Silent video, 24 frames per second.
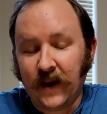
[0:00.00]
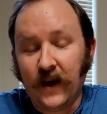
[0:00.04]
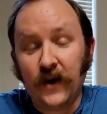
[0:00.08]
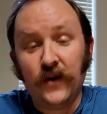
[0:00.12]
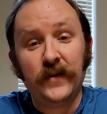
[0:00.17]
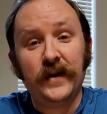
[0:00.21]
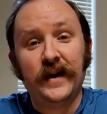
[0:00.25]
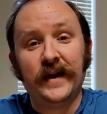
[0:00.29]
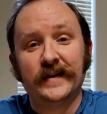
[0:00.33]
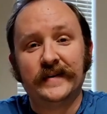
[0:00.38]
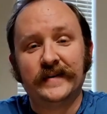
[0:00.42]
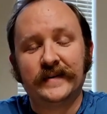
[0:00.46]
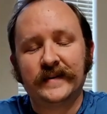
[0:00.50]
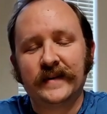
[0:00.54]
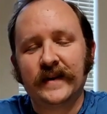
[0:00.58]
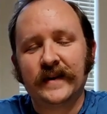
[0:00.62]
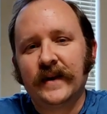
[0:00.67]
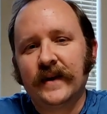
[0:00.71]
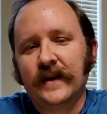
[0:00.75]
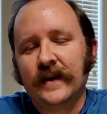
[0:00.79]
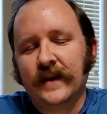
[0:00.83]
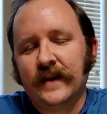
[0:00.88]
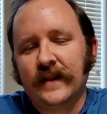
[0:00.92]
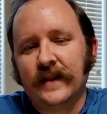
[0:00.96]
Oh yes,
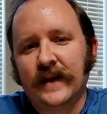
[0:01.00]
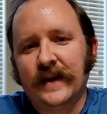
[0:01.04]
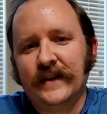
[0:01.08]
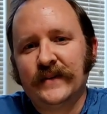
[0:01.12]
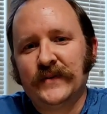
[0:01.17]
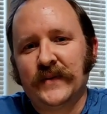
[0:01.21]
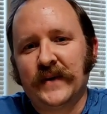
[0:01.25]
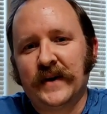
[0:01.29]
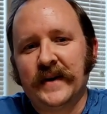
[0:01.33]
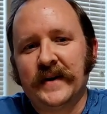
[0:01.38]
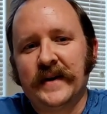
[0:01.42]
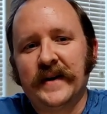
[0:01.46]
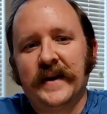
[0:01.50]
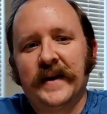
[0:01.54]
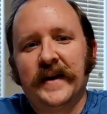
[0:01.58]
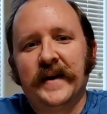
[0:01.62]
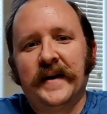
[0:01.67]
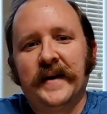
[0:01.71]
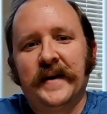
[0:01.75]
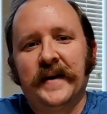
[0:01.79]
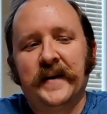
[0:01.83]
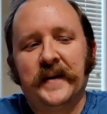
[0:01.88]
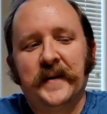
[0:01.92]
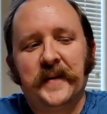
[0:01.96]
that's right.
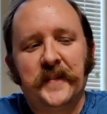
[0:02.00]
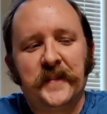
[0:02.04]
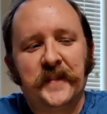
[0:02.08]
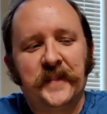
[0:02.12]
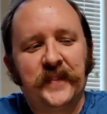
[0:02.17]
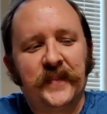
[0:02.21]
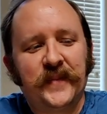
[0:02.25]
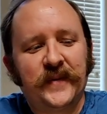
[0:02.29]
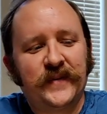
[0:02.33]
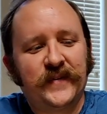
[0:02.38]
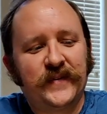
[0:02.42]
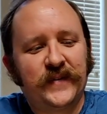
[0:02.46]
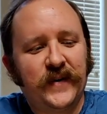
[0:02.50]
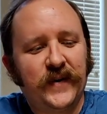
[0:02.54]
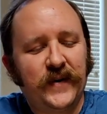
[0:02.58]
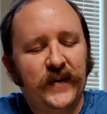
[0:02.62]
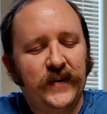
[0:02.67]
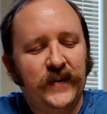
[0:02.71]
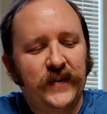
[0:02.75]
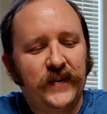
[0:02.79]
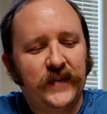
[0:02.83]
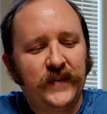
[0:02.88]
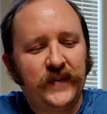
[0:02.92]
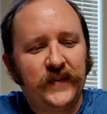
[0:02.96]

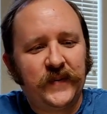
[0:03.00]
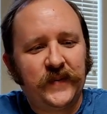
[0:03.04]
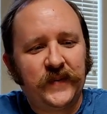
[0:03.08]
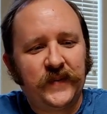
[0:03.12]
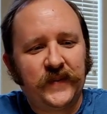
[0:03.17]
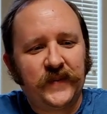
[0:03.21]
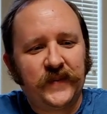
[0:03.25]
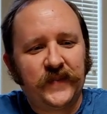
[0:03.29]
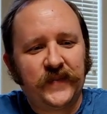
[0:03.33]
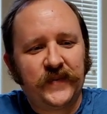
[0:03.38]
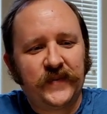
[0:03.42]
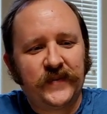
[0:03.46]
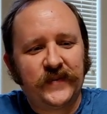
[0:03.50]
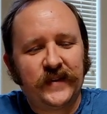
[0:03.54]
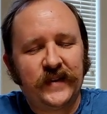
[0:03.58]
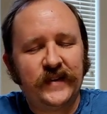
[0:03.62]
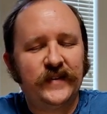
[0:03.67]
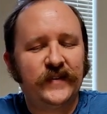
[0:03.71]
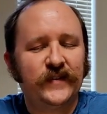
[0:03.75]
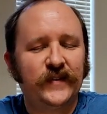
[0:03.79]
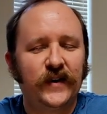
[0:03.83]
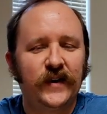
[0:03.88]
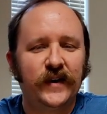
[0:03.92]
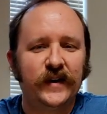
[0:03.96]
So,
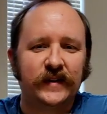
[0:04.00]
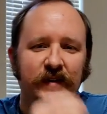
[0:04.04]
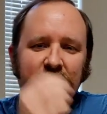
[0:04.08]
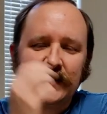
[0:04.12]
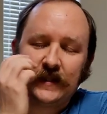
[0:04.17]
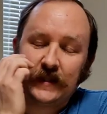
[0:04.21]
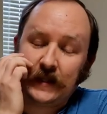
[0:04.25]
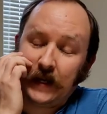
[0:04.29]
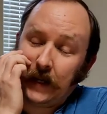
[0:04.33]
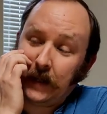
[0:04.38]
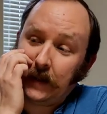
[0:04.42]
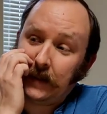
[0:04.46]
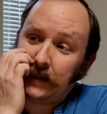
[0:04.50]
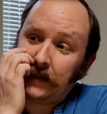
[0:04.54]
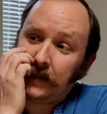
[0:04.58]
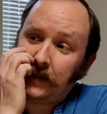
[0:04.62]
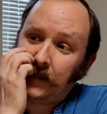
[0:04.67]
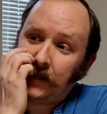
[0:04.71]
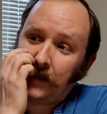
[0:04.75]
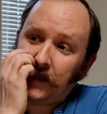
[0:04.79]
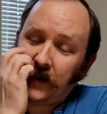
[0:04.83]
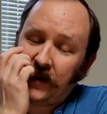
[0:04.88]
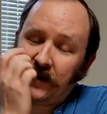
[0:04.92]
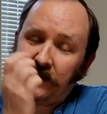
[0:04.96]
since starting this channel,
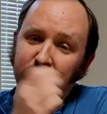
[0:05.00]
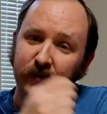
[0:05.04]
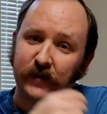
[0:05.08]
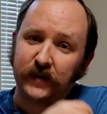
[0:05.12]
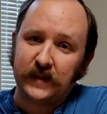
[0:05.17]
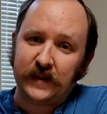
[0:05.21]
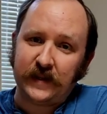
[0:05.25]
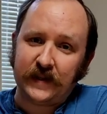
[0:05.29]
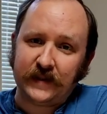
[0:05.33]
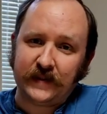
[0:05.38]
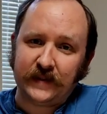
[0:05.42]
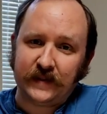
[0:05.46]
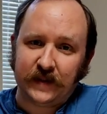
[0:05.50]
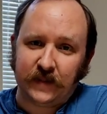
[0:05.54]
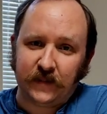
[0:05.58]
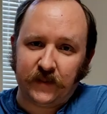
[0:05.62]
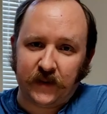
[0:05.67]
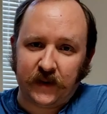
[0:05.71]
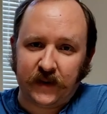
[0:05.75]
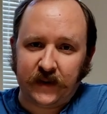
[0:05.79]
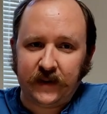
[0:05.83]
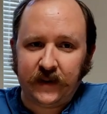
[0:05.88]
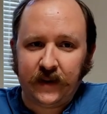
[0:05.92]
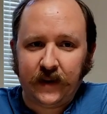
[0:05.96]
I've realized
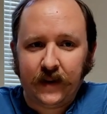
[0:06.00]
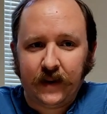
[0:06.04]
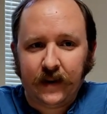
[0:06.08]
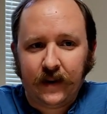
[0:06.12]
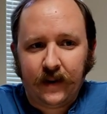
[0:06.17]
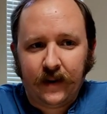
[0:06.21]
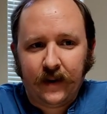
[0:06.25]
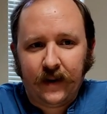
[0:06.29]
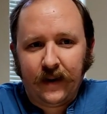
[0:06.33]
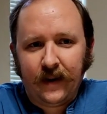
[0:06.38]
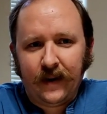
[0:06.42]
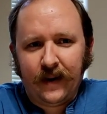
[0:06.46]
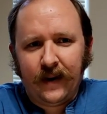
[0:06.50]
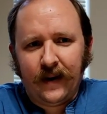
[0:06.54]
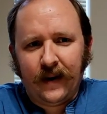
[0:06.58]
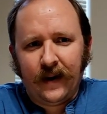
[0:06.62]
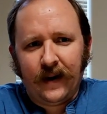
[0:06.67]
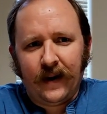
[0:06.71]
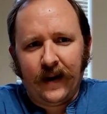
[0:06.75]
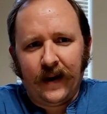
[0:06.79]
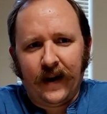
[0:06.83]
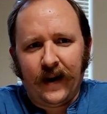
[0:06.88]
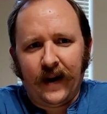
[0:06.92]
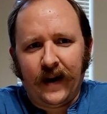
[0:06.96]
something.
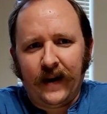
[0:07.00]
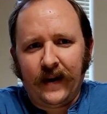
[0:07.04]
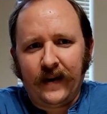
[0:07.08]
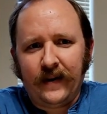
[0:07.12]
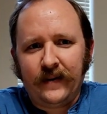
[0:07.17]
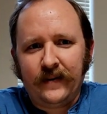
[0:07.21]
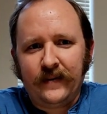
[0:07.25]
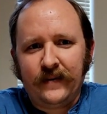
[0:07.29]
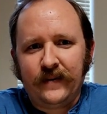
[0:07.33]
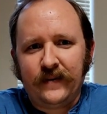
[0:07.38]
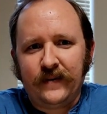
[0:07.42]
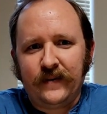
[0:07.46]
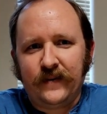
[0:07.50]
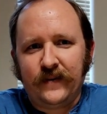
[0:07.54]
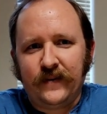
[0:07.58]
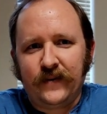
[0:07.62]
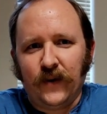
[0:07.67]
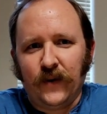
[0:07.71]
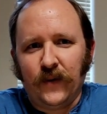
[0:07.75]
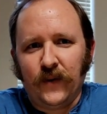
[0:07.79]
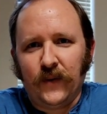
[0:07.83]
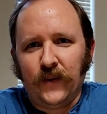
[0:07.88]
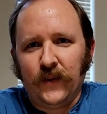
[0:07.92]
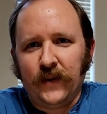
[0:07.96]
I
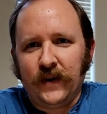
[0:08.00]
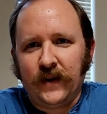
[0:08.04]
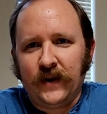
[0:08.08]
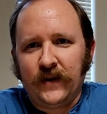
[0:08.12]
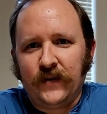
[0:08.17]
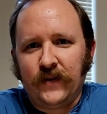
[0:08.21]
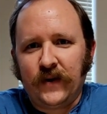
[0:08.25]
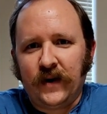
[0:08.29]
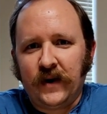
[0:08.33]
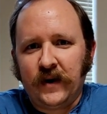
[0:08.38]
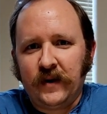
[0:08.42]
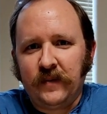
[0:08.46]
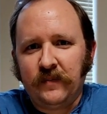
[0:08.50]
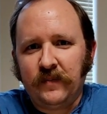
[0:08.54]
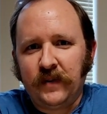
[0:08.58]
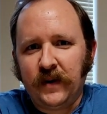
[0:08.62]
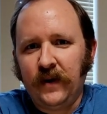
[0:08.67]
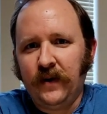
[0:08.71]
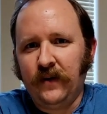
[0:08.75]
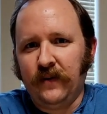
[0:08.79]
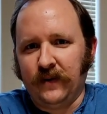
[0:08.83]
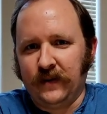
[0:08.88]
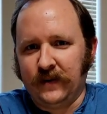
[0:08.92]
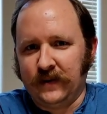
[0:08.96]
don't want to try a
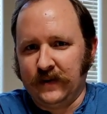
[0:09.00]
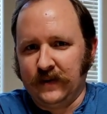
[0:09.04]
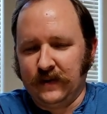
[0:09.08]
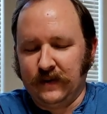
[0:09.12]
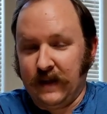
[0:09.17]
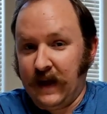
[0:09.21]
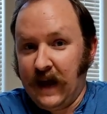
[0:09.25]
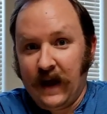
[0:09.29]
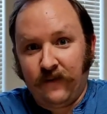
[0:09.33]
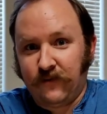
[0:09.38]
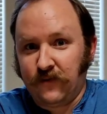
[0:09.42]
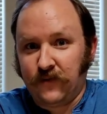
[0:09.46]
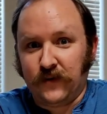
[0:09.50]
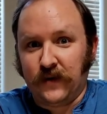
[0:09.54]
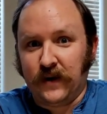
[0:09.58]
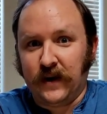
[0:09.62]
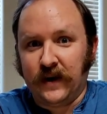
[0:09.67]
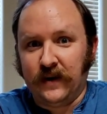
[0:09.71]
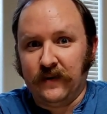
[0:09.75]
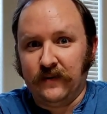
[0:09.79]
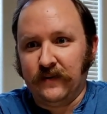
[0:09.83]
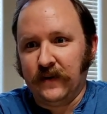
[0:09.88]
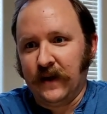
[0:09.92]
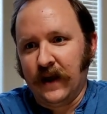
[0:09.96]
beer until after
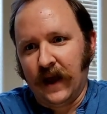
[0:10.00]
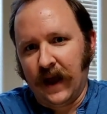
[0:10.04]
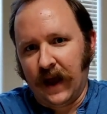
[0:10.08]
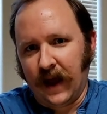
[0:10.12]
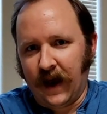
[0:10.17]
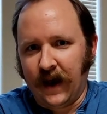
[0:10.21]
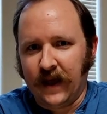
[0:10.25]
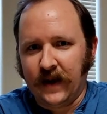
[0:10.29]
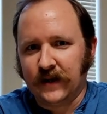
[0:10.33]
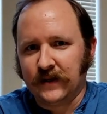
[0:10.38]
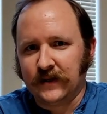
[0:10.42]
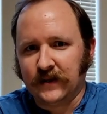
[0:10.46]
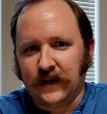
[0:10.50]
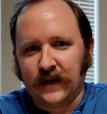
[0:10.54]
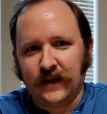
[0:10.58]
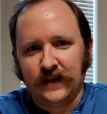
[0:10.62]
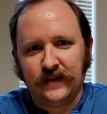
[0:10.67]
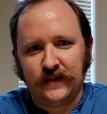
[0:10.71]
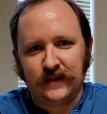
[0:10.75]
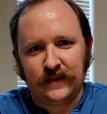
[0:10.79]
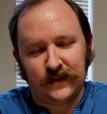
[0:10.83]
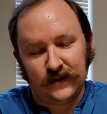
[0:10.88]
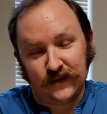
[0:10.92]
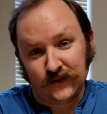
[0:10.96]
I've had a
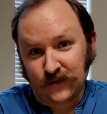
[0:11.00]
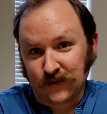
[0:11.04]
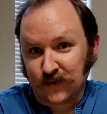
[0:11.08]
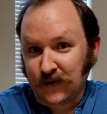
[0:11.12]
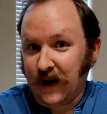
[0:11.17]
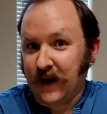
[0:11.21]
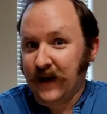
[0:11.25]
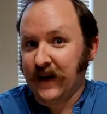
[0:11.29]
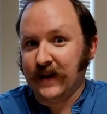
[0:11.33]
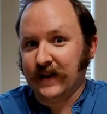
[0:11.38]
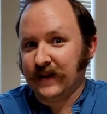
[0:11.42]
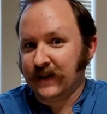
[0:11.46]
chance to try